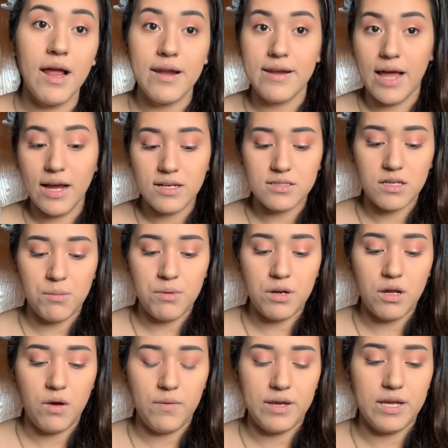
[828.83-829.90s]
Next, I'm going to
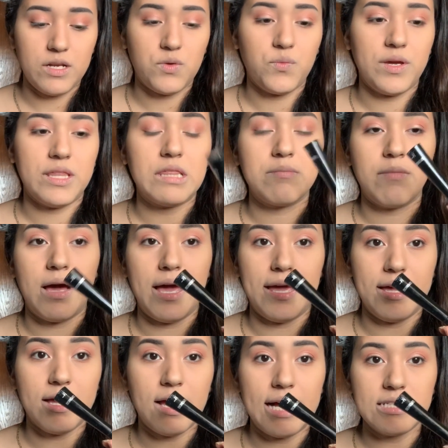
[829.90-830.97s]
go in with my
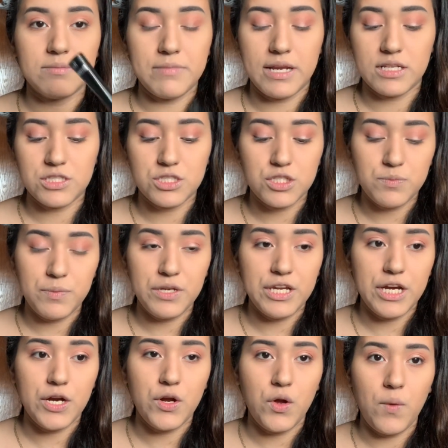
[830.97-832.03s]
IT Cosmetics
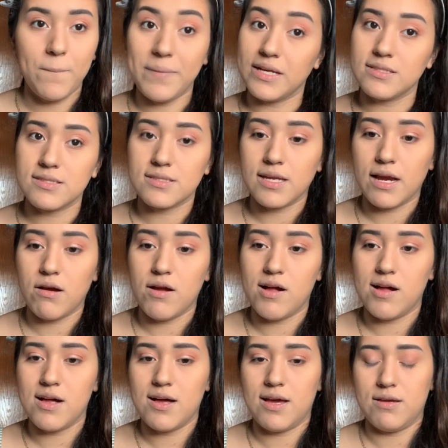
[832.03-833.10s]
Superhero
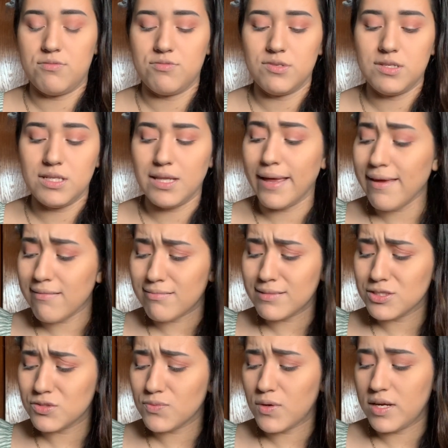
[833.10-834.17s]
Mascara. I really like
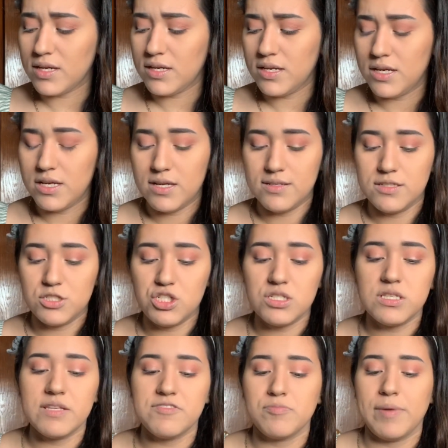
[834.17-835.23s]
this one. It
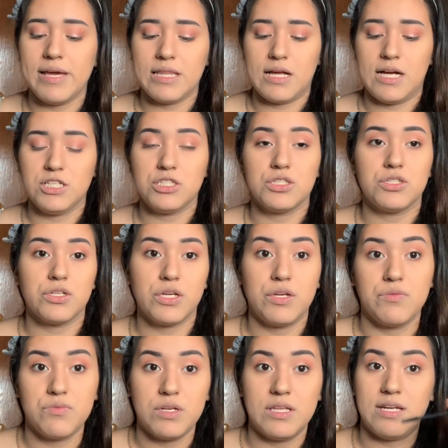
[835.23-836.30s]
just leaves my lashes
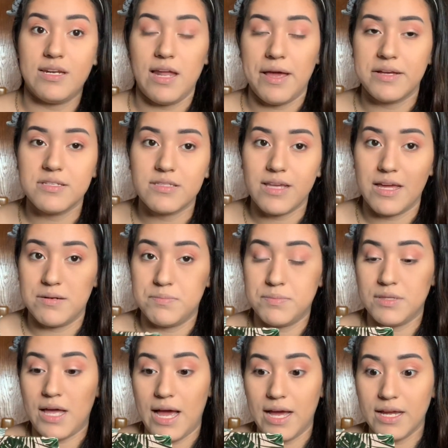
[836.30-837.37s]
looking really nice and
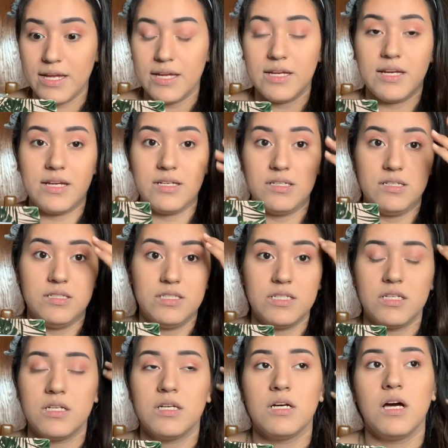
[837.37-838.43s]
black and
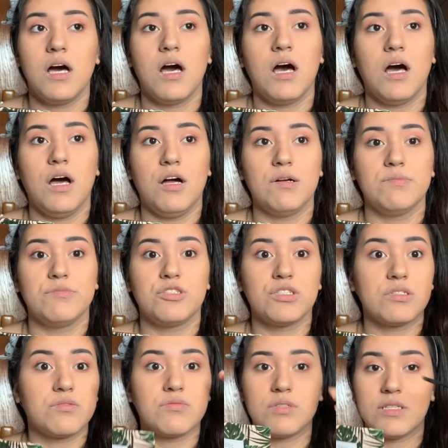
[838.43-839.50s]

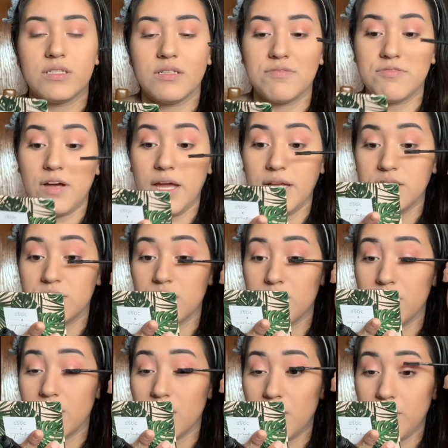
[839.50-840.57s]
just really defined. So
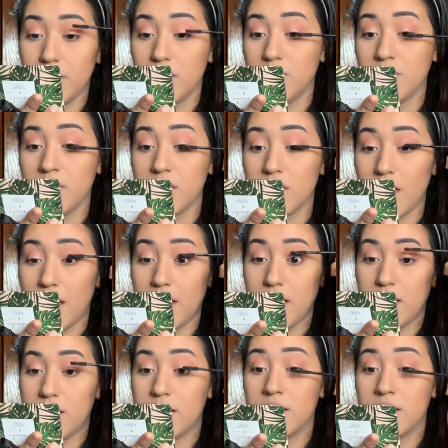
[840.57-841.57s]
I'm going to go in with that.